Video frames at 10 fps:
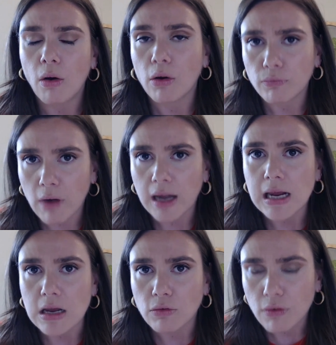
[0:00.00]
on
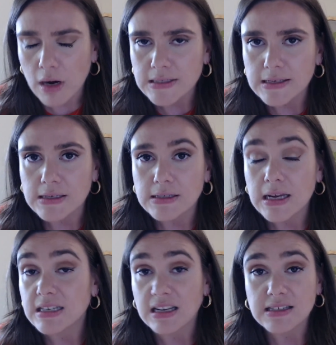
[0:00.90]
rent increases,
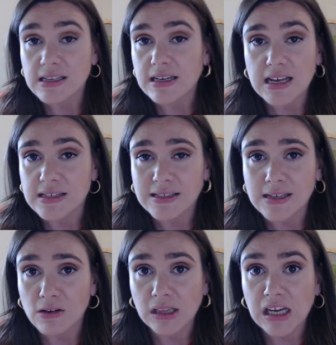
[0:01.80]
it doesn't
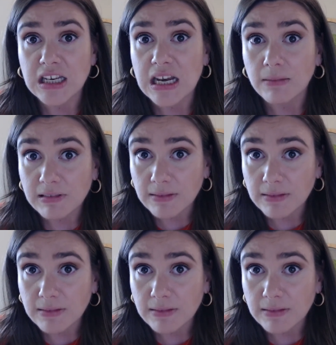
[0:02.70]
necessarily